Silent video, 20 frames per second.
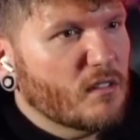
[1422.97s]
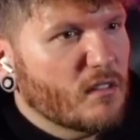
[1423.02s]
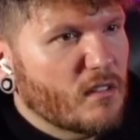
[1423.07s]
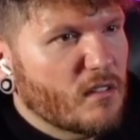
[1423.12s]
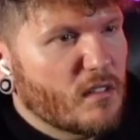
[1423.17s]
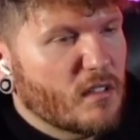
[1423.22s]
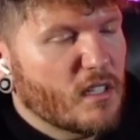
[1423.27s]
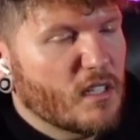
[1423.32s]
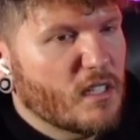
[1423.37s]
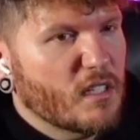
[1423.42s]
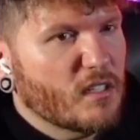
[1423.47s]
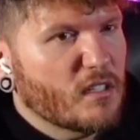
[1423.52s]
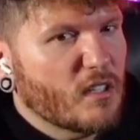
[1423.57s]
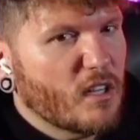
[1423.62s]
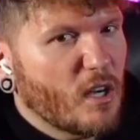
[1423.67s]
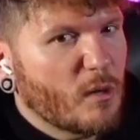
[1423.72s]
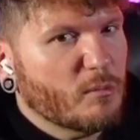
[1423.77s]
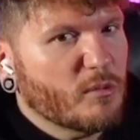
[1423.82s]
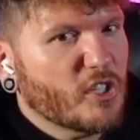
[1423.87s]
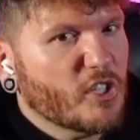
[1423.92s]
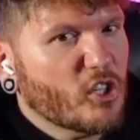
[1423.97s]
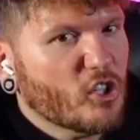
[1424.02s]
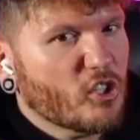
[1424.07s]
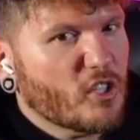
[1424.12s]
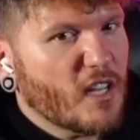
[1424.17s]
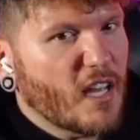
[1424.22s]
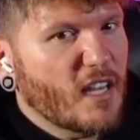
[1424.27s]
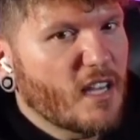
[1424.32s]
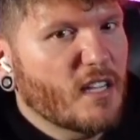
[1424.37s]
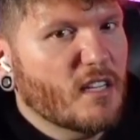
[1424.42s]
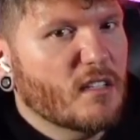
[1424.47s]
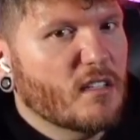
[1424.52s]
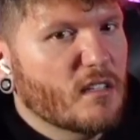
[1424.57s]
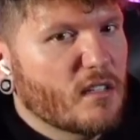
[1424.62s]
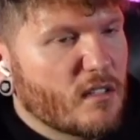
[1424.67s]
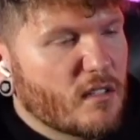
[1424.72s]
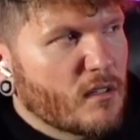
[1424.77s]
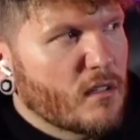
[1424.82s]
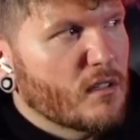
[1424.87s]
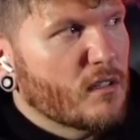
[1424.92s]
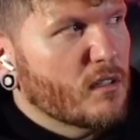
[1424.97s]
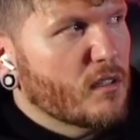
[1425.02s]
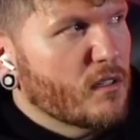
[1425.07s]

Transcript: he didn't come to your date? I